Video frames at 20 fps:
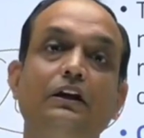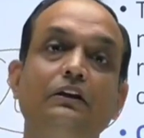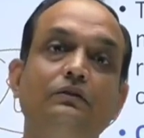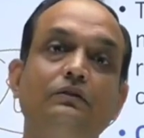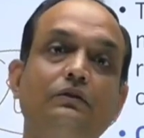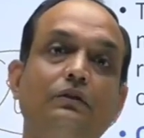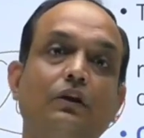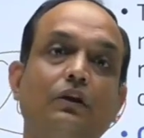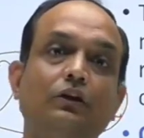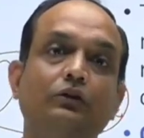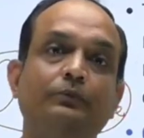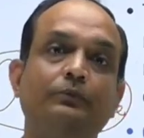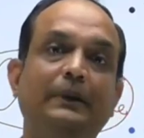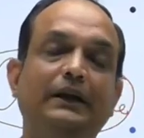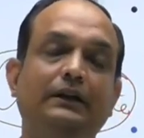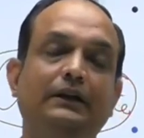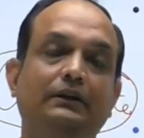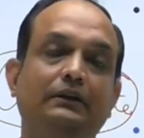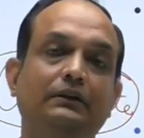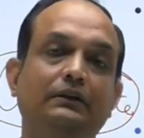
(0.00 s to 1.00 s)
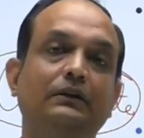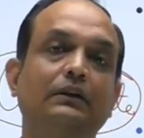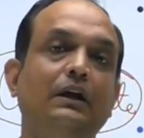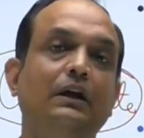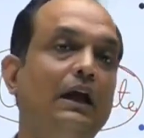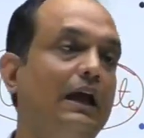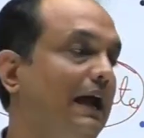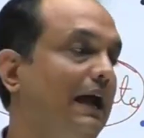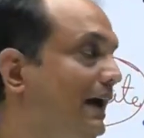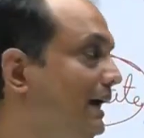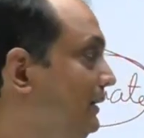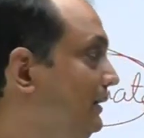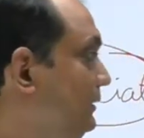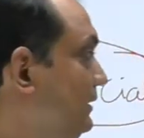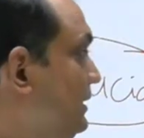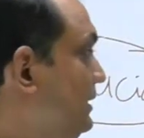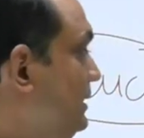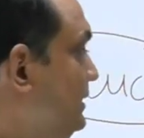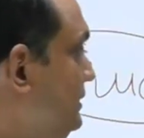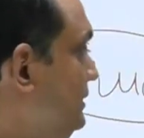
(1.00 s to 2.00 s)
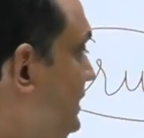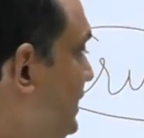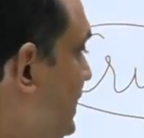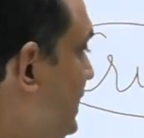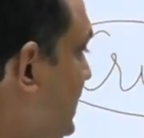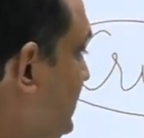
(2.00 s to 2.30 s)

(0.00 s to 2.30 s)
crisscross pattern and they